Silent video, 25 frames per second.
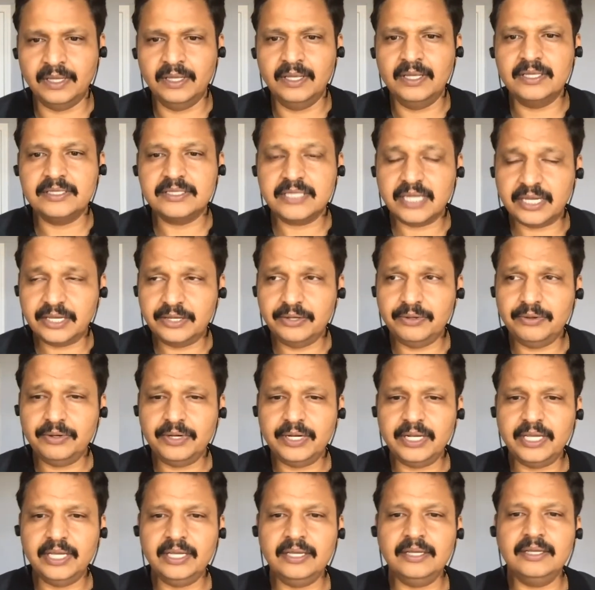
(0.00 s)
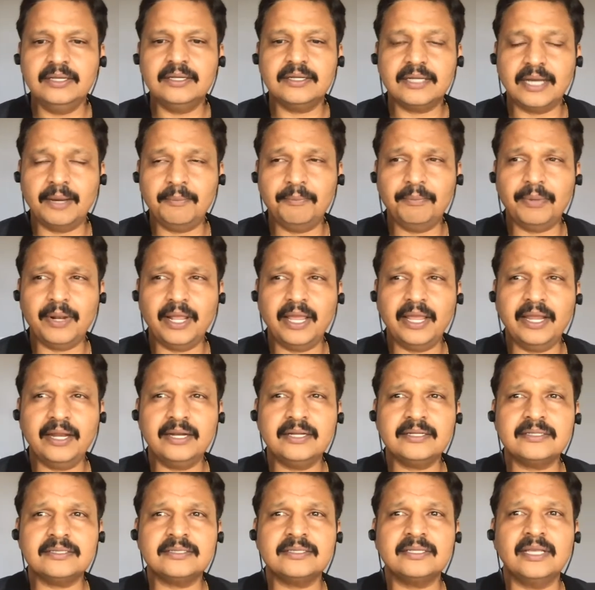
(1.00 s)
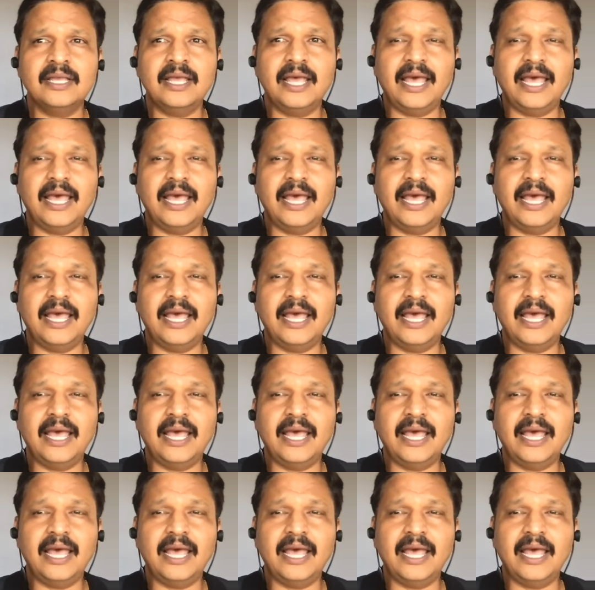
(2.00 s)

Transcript: Security, compliance,